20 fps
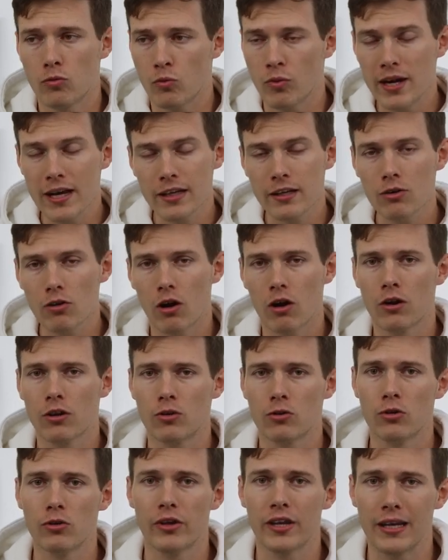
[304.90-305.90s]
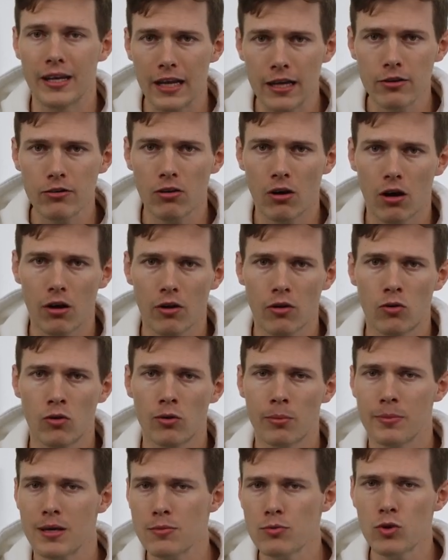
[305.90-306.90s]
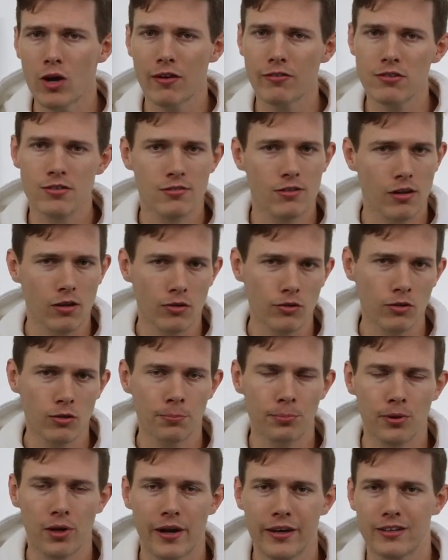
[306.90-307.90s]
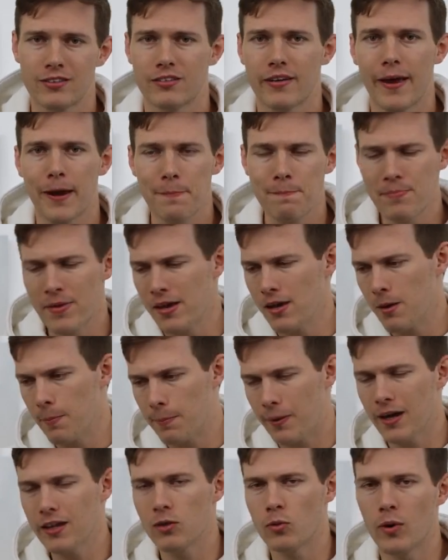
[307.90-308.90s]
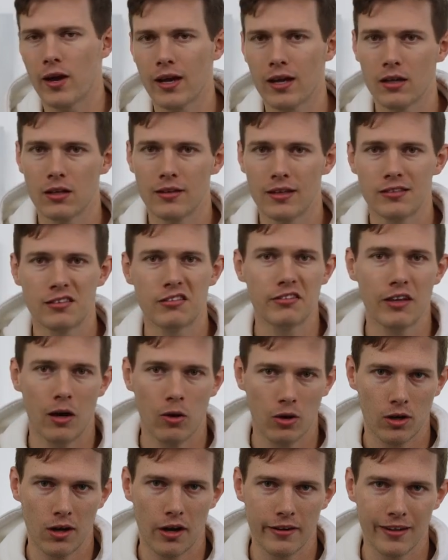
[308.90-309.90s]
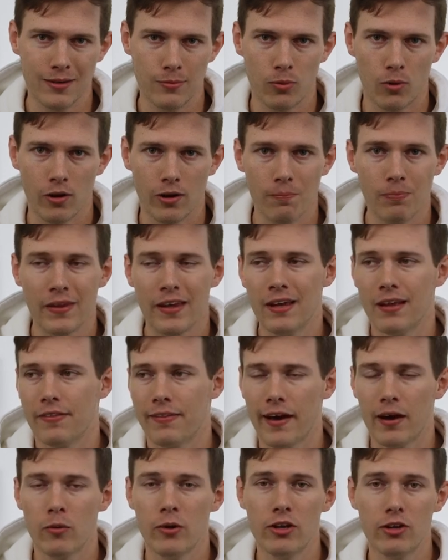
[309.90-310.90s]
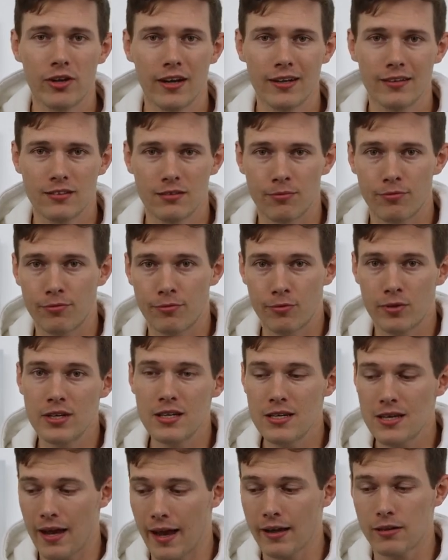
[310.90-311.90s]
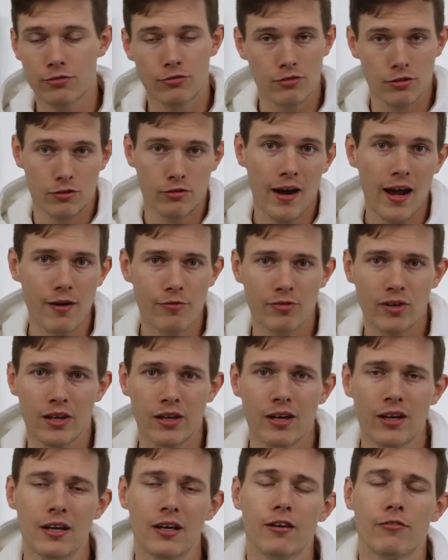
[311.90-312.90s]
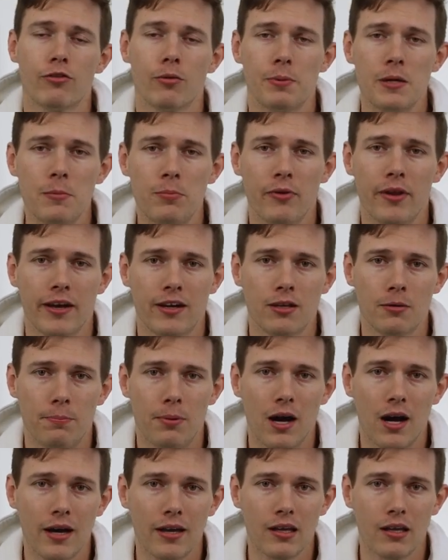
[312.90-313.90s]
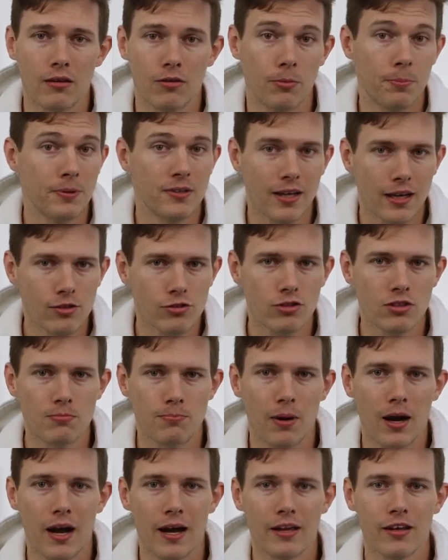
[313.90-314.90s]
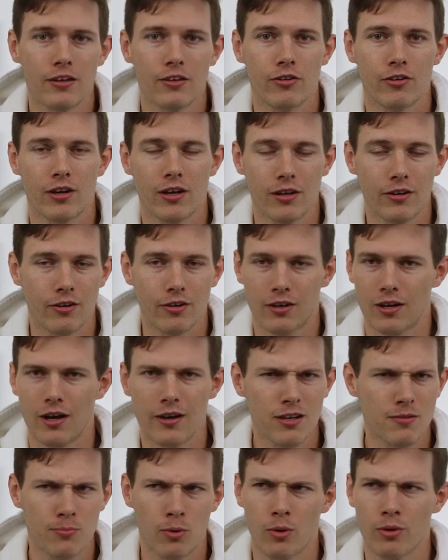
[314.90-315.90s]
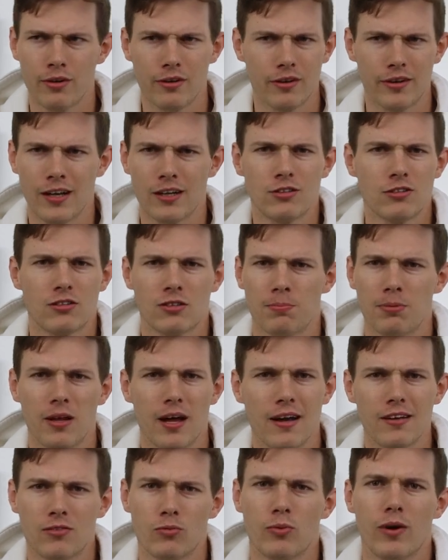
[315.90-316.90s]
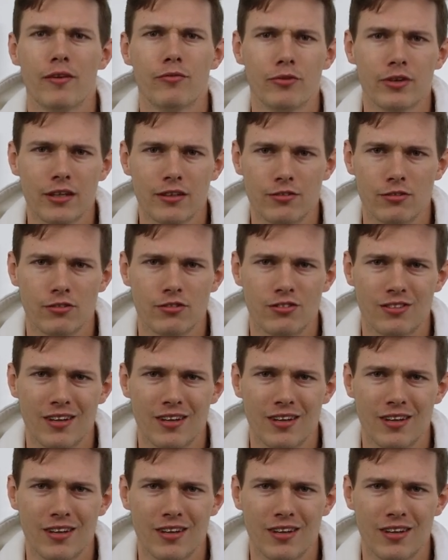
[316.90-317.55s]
reading your article, and in your article, maybe you have a subtle little plug saying, by the way, this is our cutting board. That way you're getting some free extra traffic for people that could buy or potentially buy your cutting board, your kitchen supplies, whatever it is you're